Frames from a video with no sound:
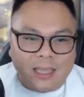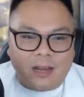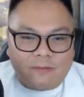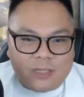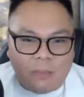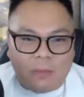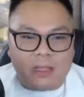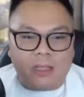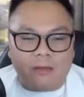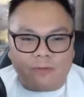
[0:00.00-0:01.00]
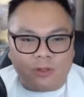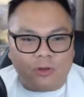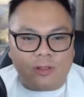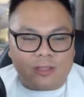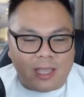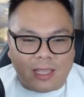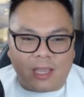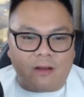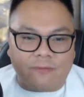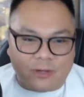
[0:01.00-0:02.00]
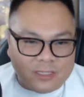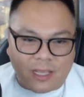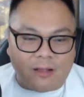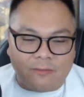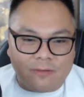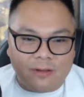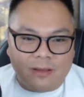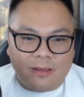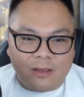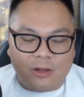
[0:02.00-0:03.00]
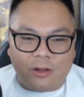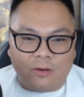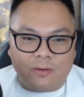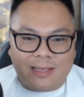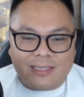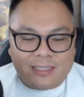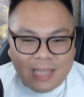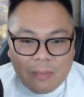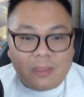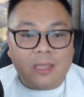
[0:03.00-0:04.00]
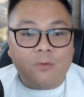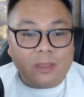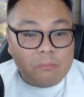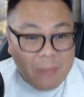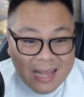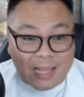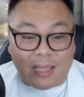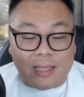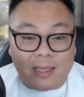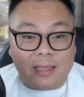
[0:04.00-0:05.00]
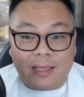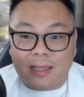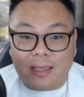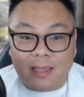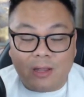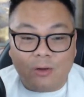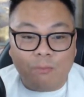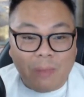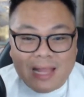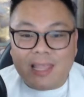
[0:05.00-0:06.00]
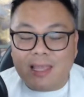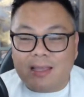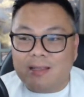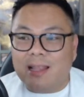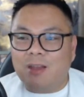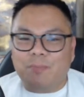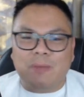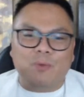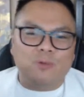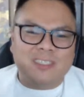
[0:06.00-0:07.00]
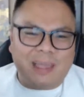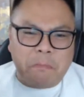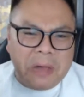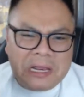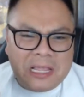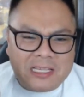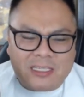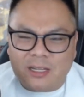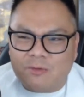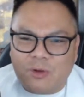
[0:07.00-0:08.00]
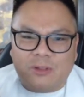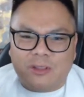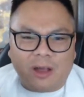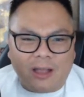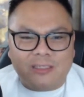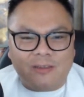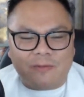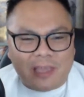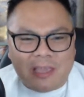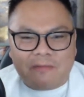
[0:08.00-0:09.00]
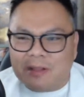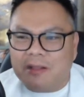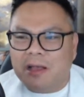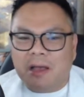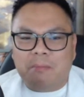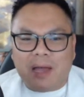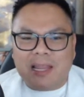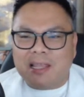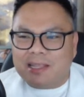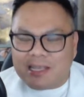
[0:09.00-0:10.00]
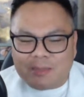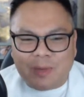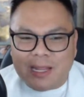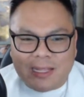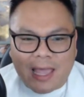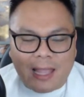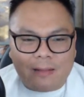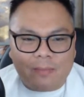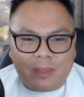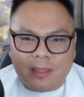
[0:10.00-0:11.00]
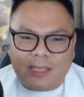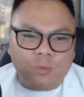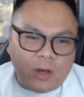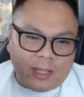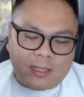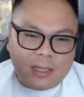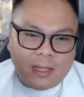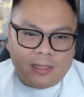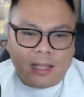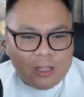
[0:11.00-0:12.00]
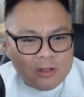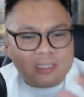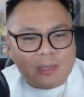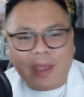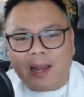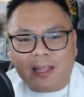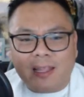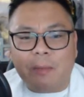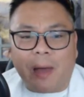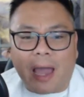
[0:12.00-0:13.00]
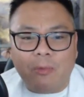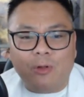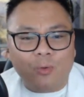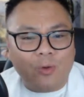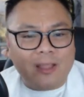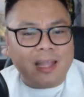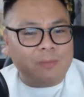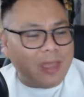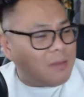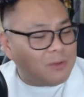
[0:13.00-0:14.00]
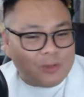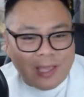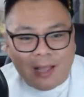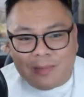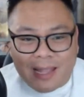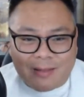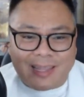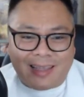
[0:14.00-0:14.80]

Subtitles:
care of somebody if you don't take care of yourself. Same thing with money. Money, a lot of people would say money is the root cause of evil. Money this, money that. Guess what? That good Samaritan in the Bible will not be able to help that